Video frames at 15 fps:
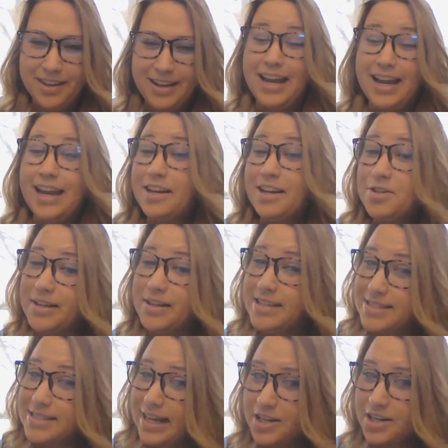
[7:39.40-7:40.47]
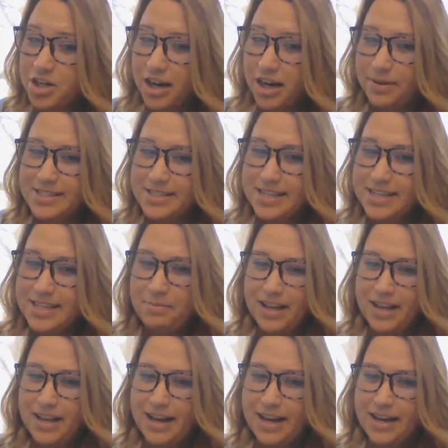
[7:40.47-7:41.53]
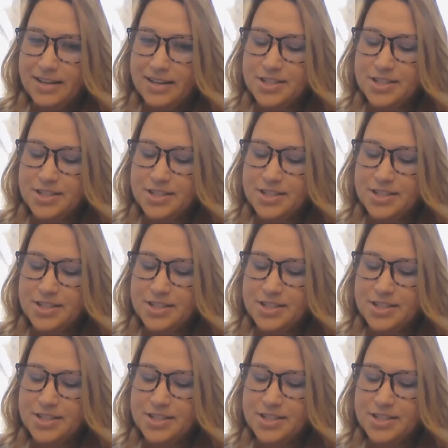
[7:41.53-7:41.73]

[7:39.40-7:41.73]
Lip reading: and doing a side job on top of that.